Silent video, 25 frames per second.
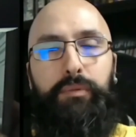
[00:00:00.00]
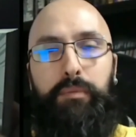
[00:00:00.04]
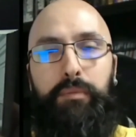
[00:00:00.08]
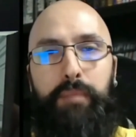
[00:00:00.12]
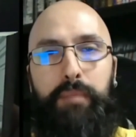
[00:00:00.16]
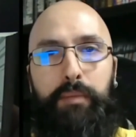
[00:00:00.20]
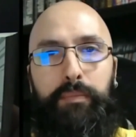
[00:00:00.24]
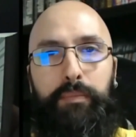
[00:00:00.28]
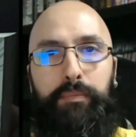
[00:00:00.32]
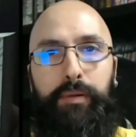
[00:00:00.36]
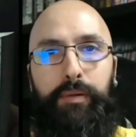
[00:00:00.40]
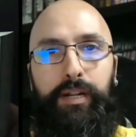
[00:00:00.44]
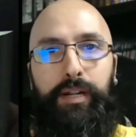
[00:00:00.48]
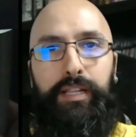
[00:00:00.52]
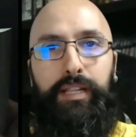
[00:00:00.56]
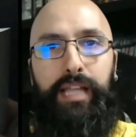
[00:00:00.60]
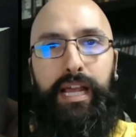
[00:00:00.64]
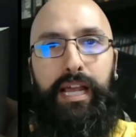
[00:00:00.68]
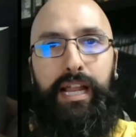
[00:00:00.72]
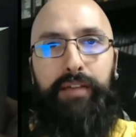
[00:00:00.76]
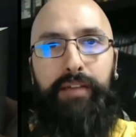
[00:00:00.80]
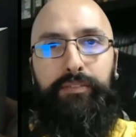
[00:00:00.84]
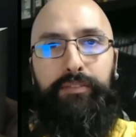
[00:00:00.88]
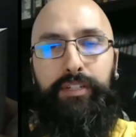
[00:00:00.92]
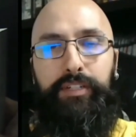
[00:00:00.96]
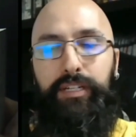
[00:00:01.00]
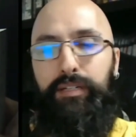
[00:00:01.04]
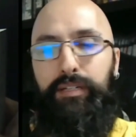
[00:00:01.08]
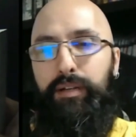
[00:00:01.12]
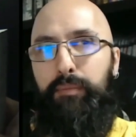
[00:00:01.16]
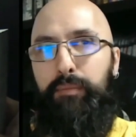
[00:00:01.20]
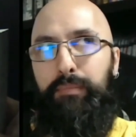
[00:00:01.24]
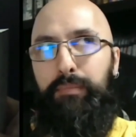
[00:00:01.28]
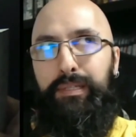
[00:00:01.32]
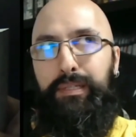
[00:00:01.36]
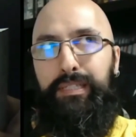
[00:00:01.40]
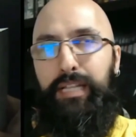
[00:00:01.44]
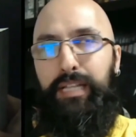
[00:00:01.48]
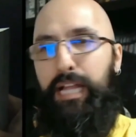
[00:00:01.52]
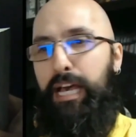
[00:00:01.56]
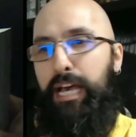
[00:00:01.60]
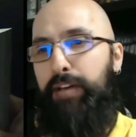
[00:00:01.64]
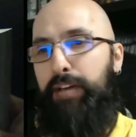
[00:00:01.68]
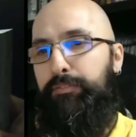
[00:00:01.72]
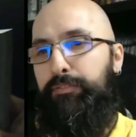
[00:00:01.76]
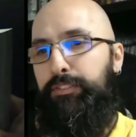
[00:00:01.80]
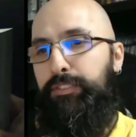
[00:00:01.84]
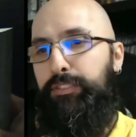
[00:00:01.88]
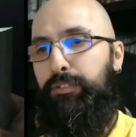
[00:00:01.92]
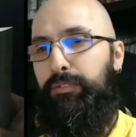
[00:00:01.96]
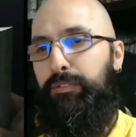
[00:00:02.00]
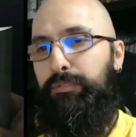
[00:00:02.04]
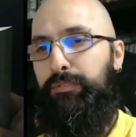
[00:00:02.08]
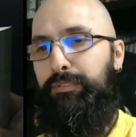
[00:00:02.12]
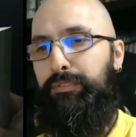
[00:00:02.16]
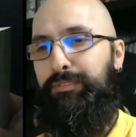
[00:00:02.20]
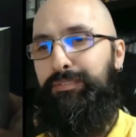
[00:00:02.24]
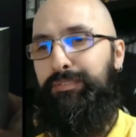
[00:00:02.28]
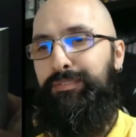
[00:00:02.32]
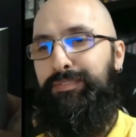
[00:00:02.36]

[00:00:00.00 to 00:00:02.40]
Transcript: remember part of that after a month and a half or so.